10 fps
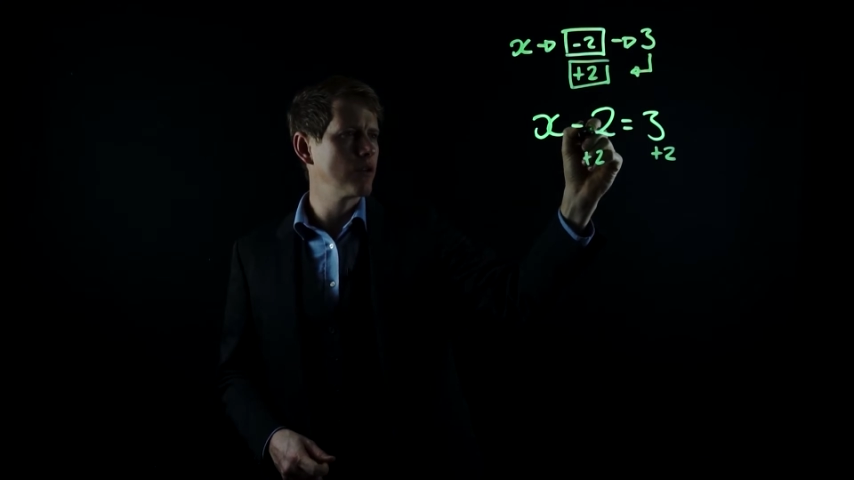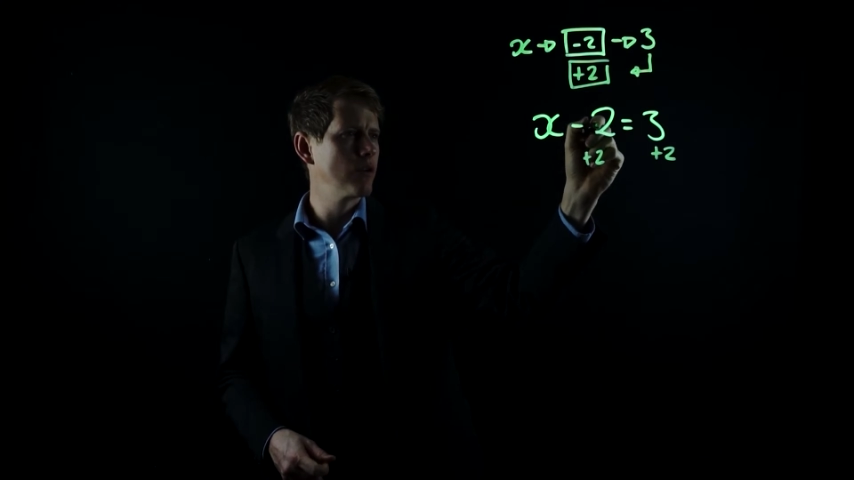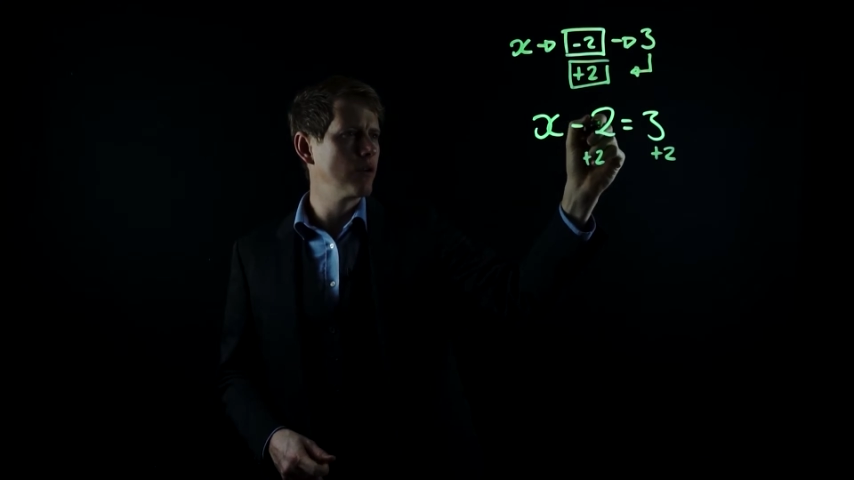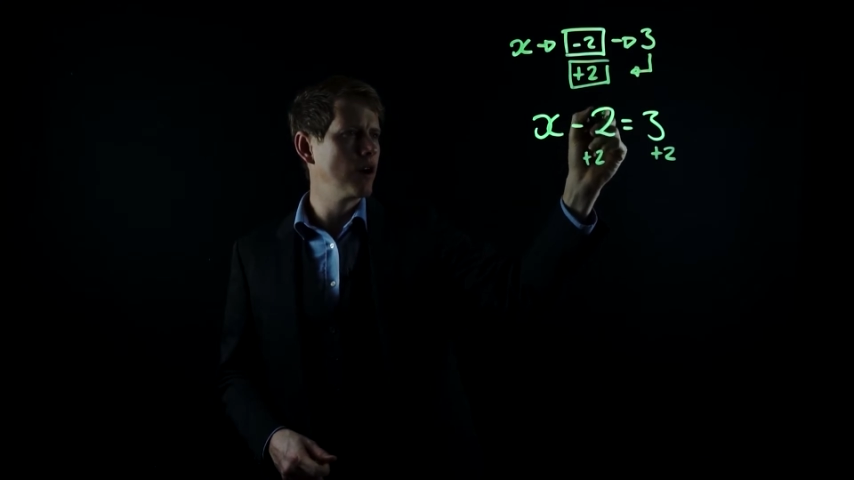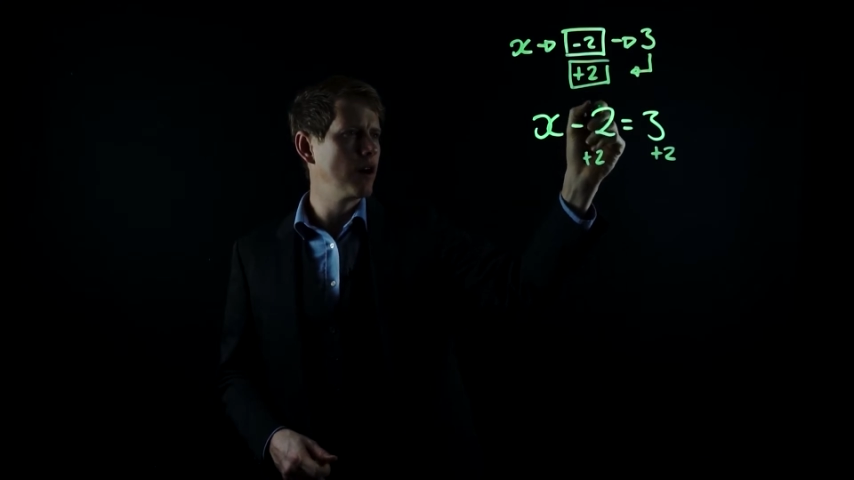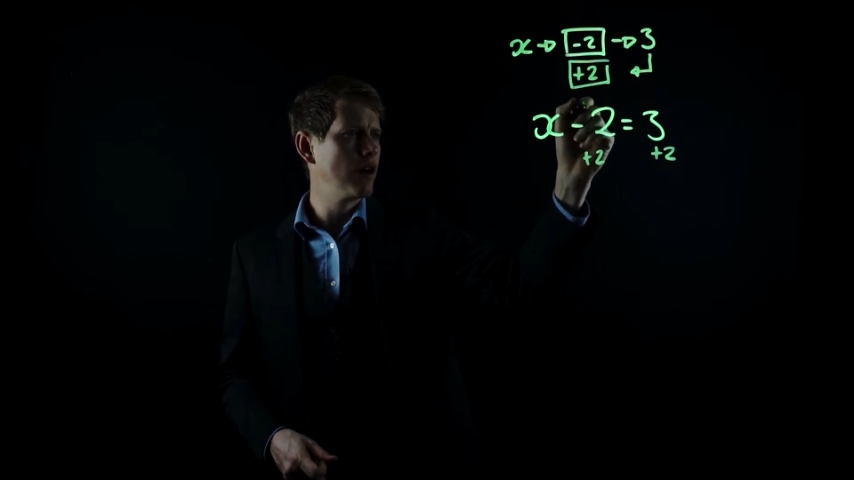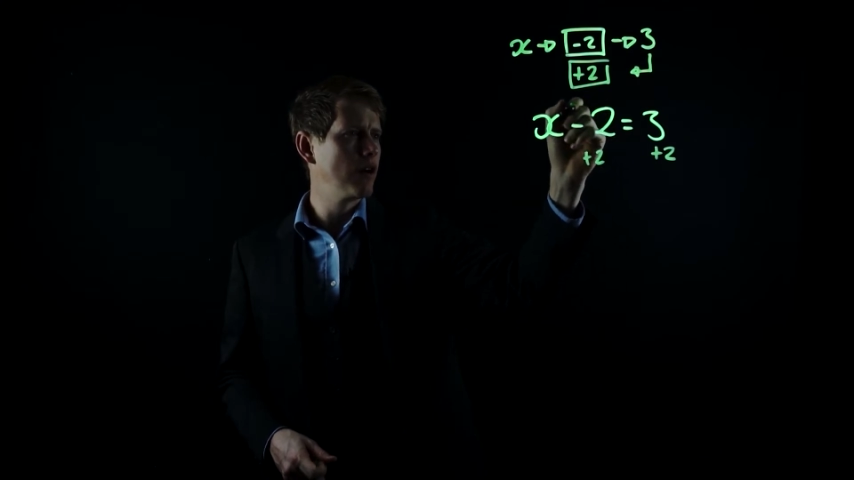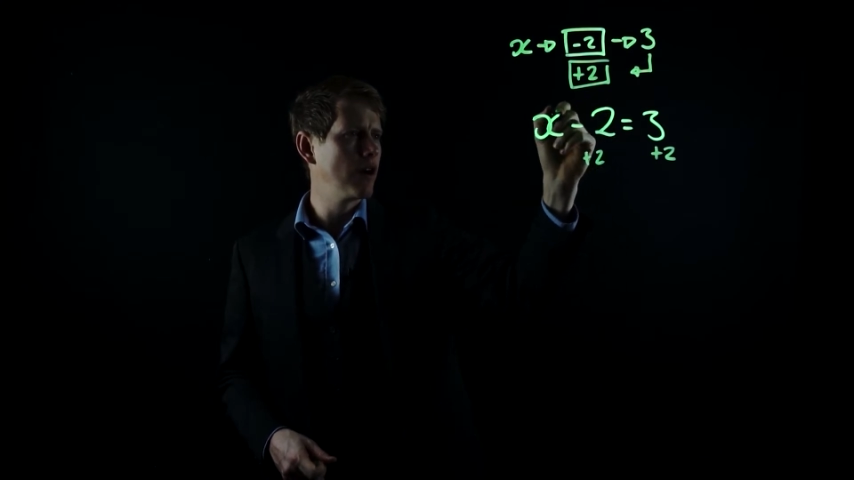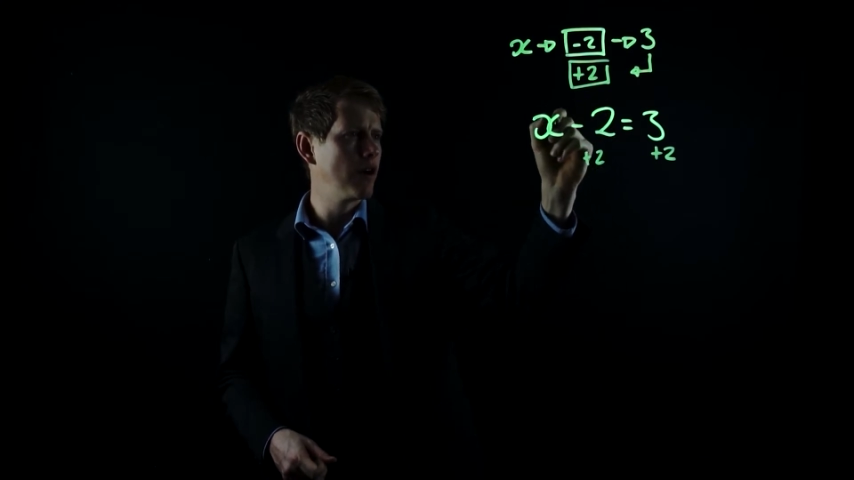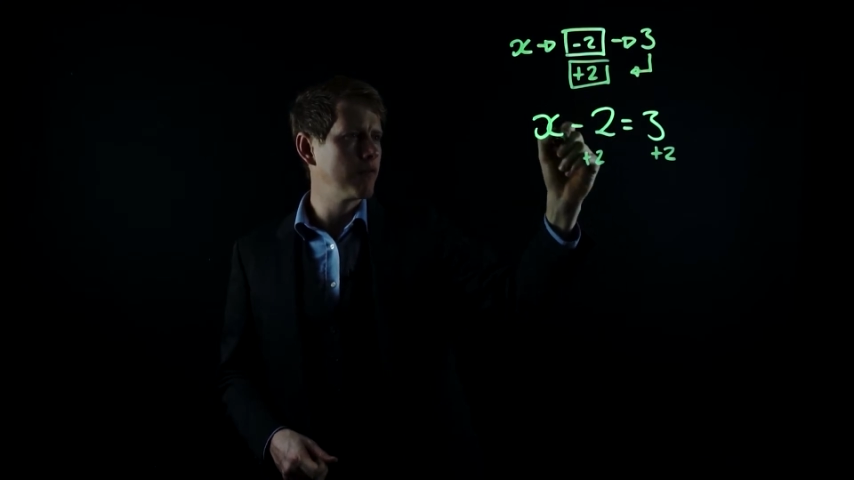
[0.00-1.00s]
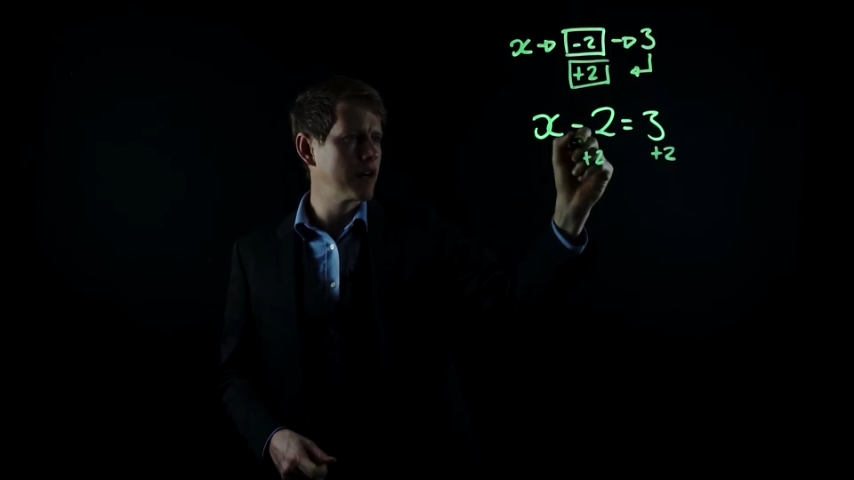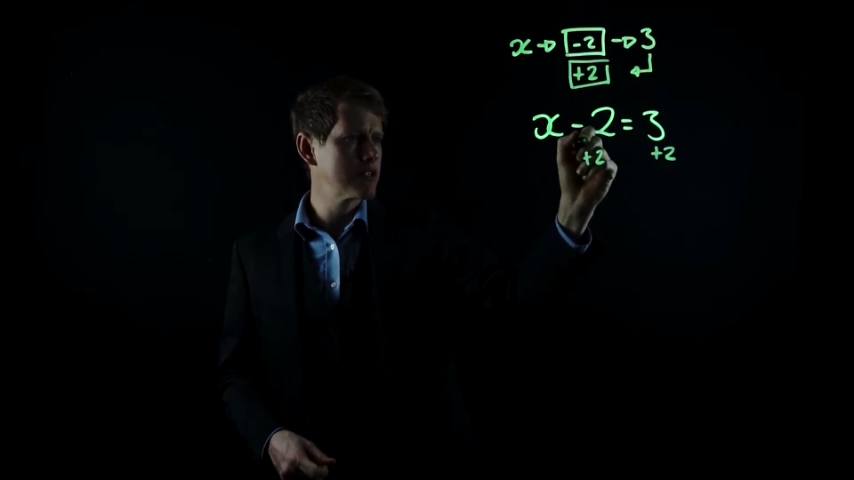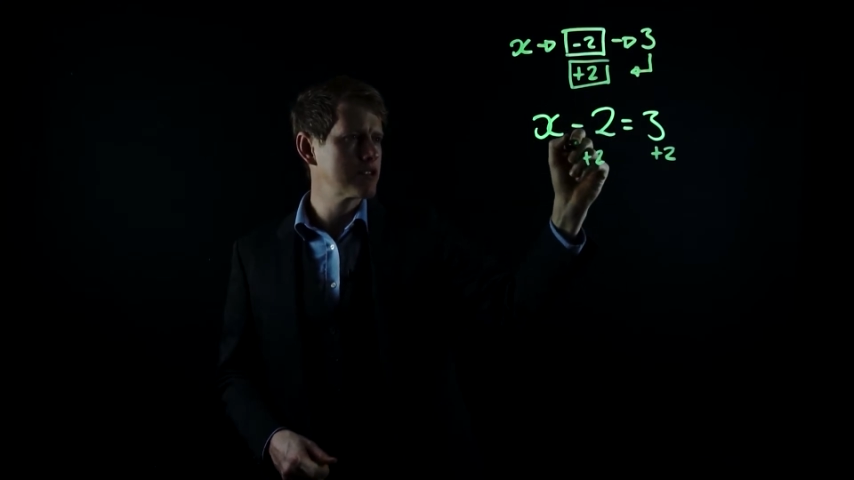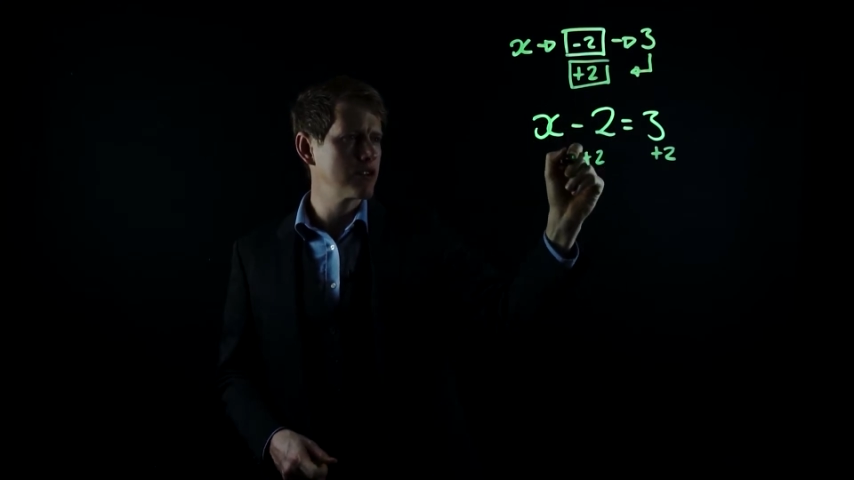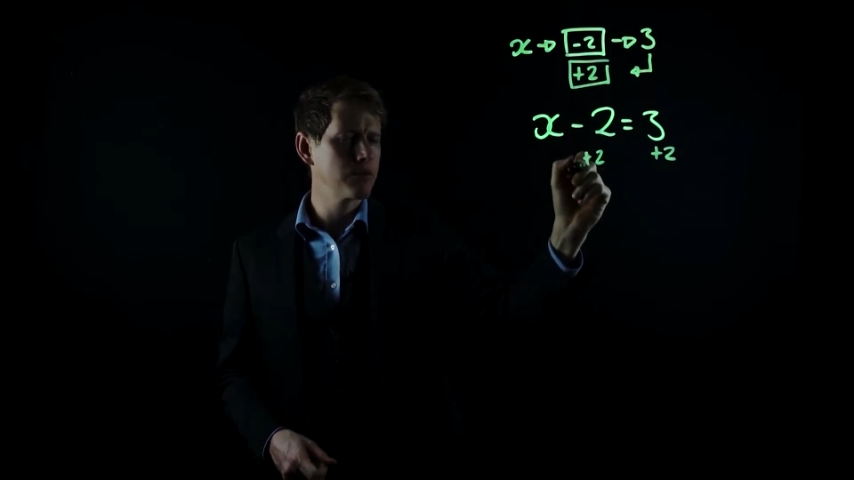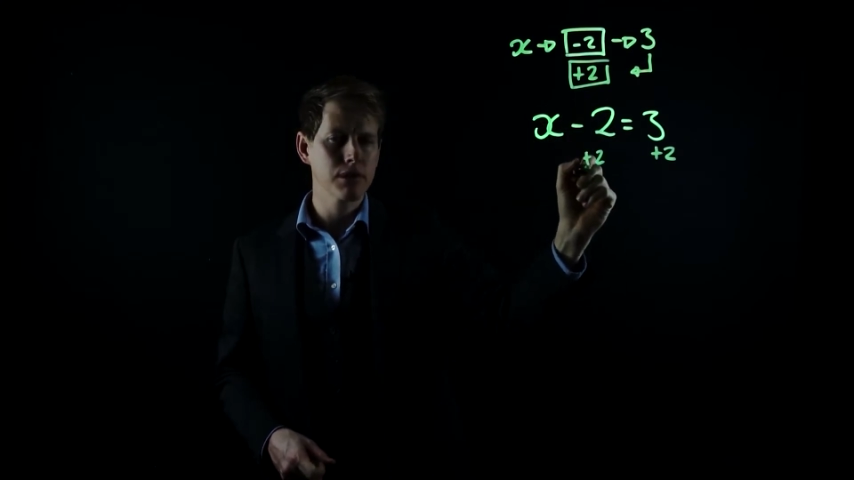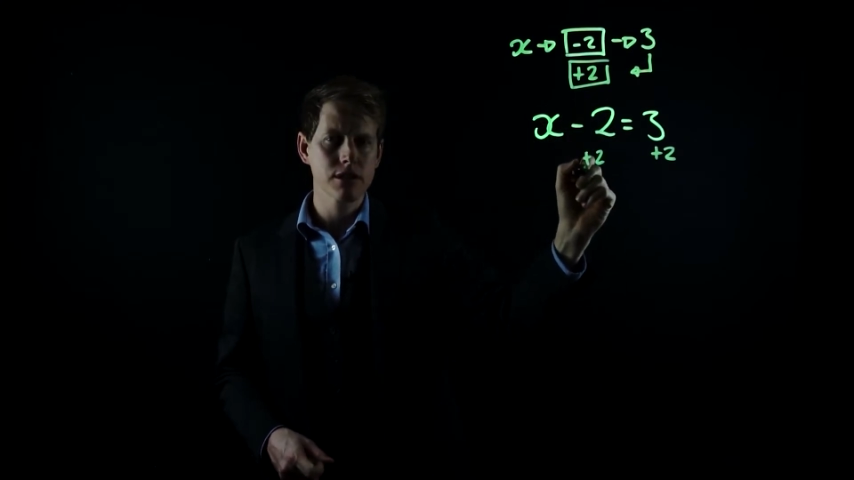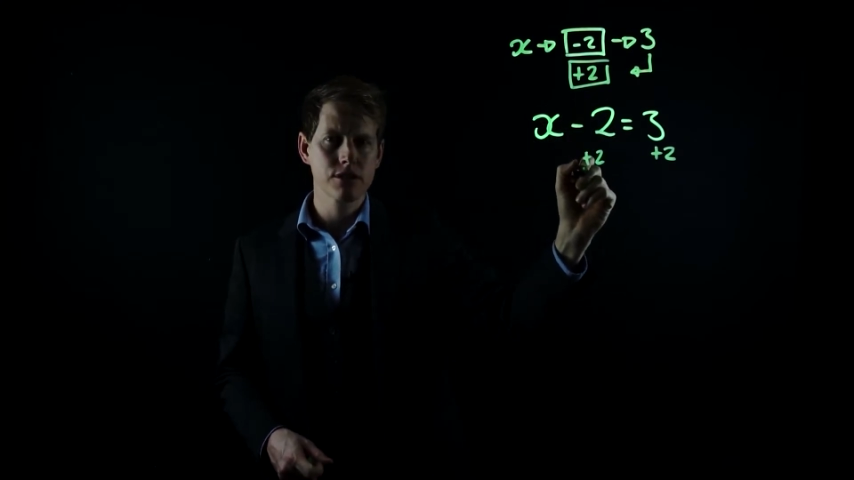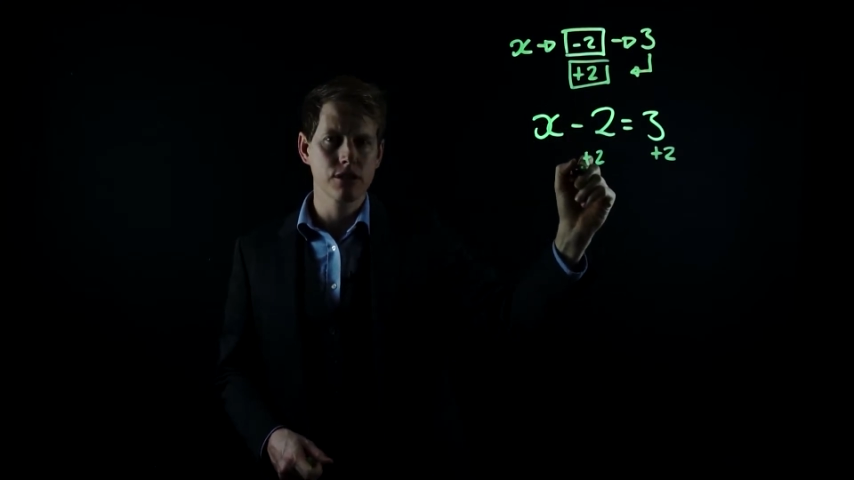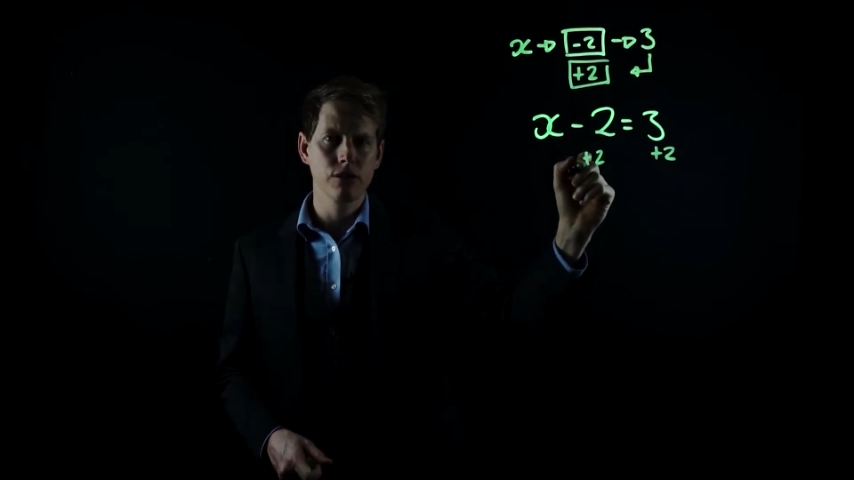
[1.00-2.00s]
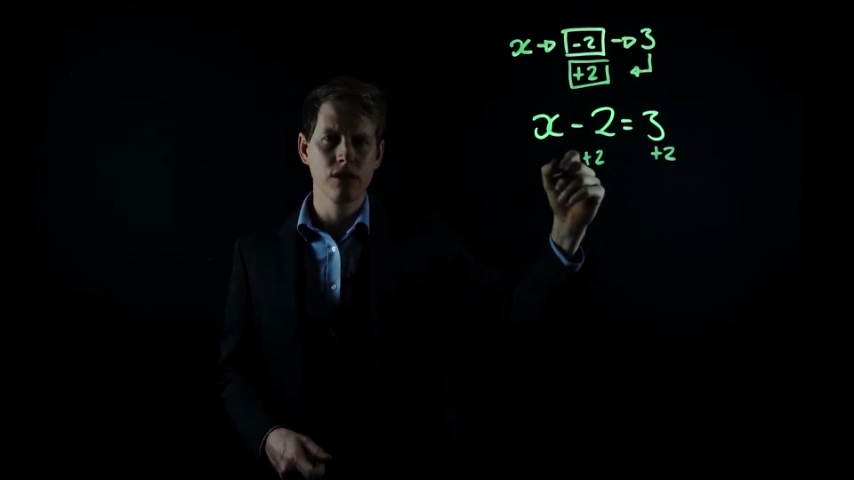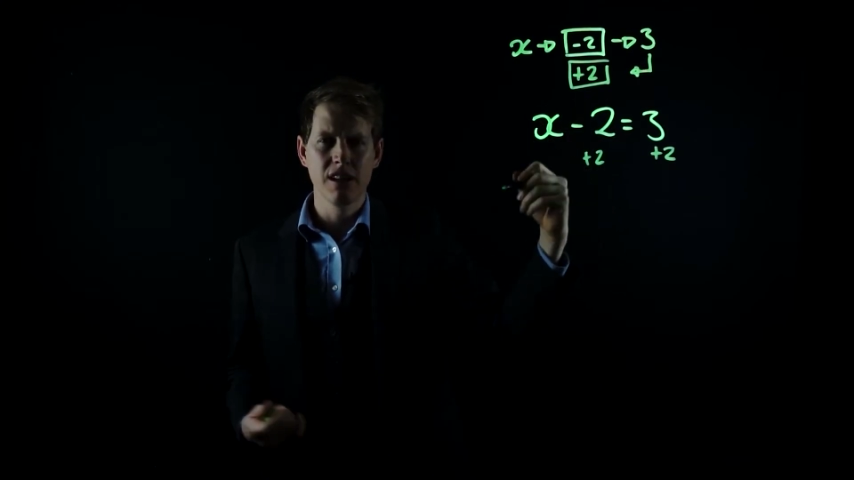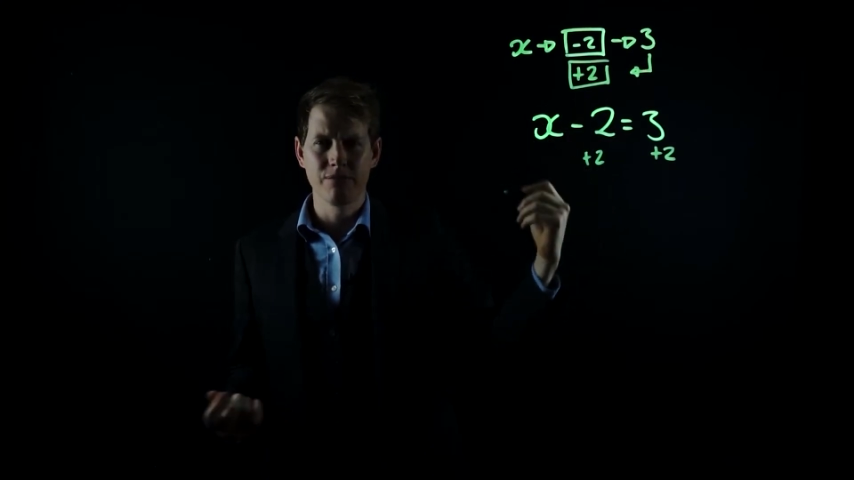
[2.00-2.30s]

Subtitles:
or minus 2 plus 2